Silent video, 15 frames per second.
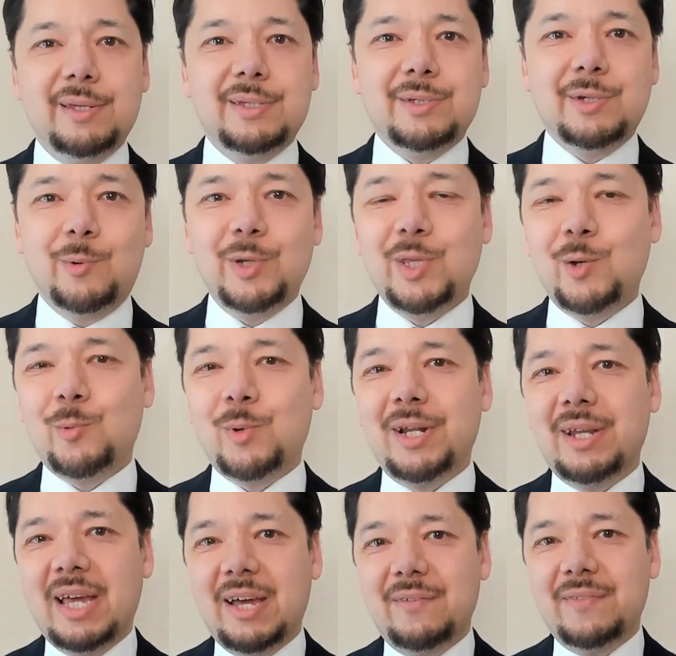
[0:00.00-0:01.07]
So whether you
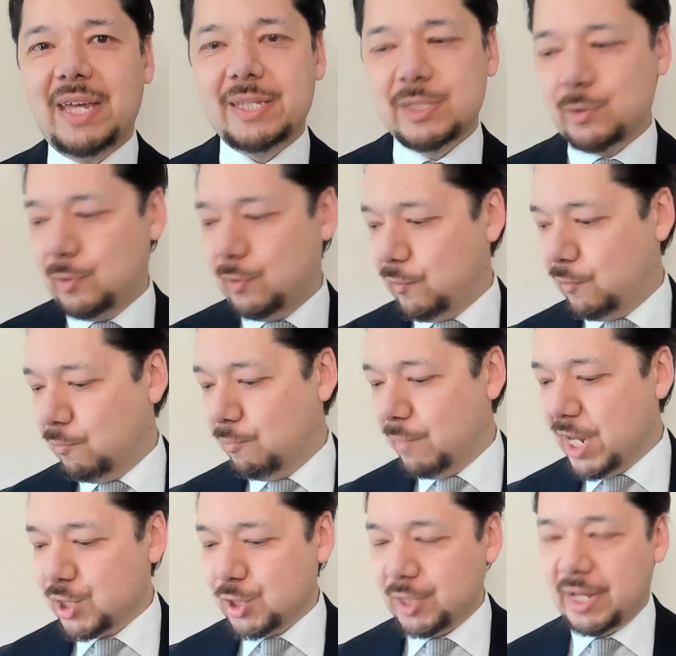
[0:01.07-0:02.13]
want to have that sort of
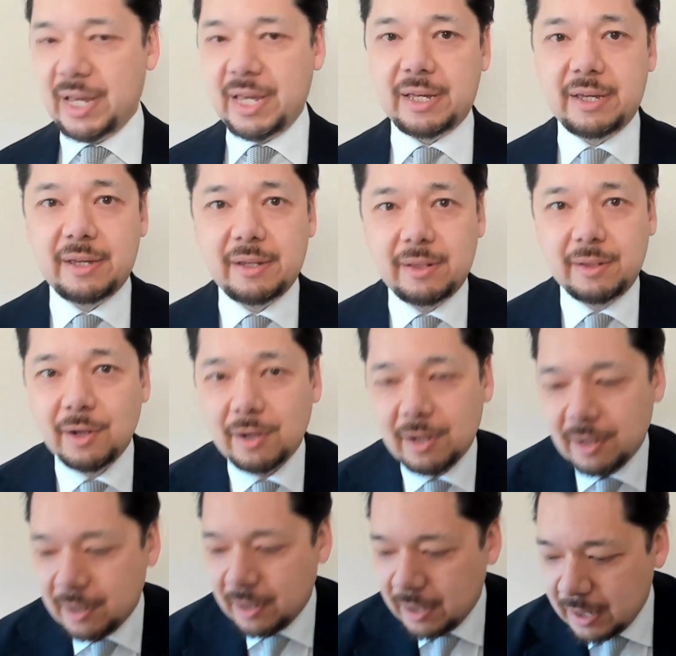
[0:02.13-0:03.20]
mesh-like
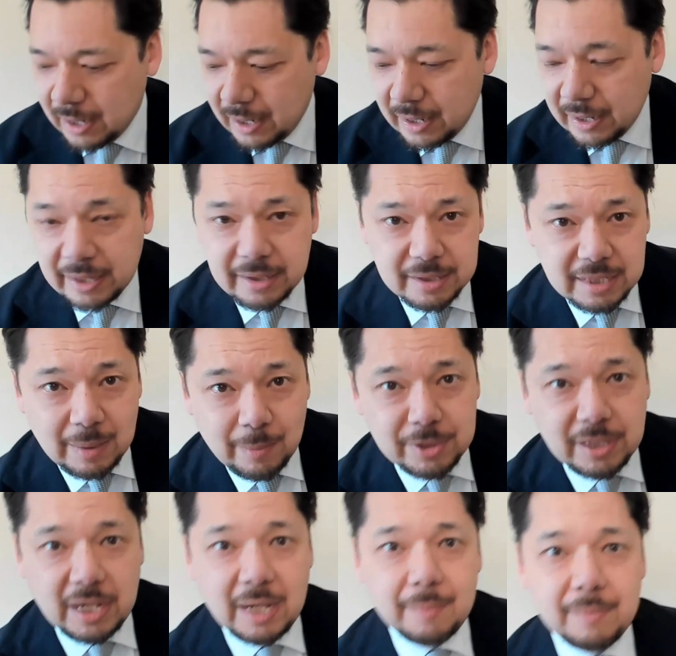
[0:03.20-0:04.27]
look in the
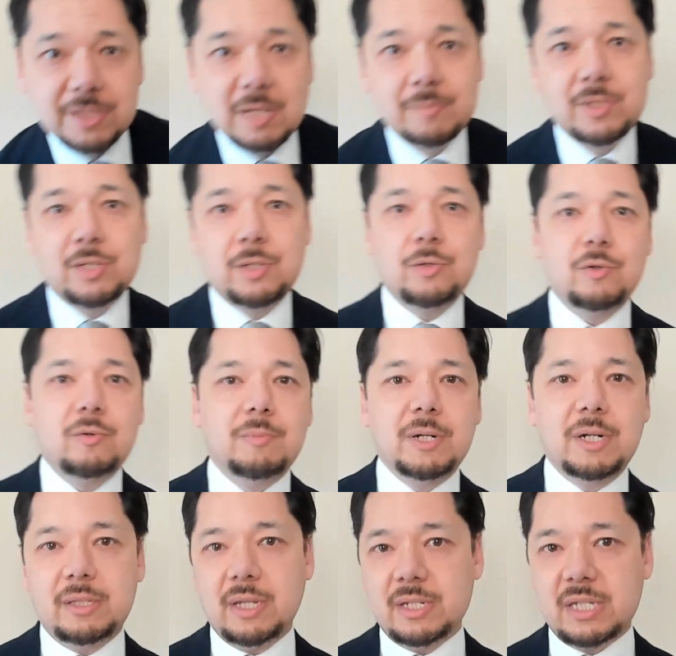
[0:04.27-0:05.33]
summertime is up to you,
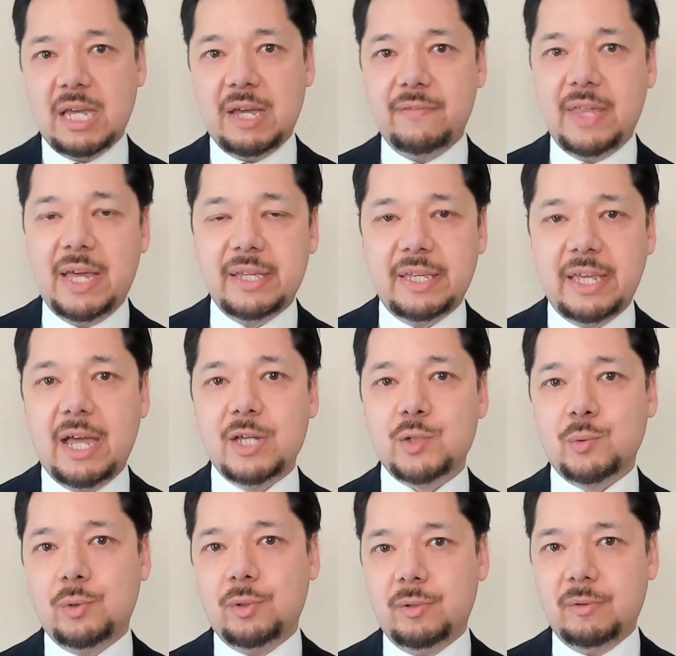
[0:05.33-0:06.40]
but it does have that
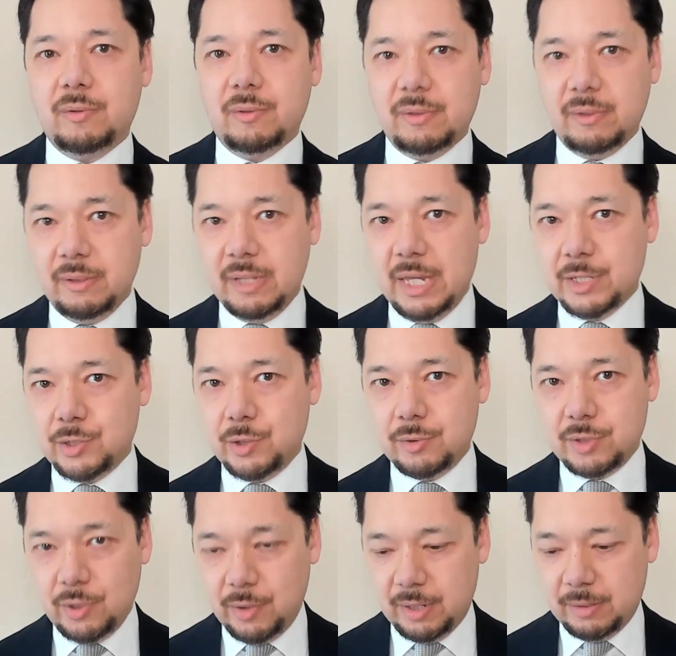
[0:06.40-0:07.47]
casual nature
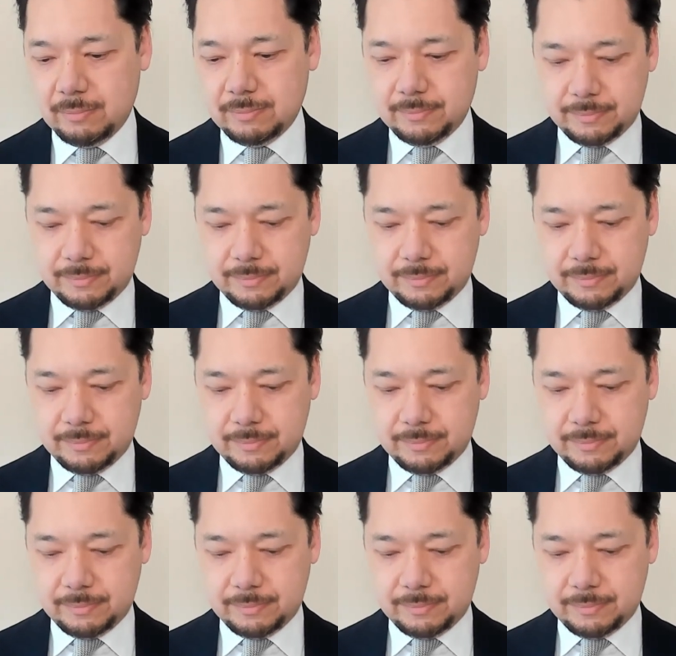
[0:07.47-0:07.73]
to it.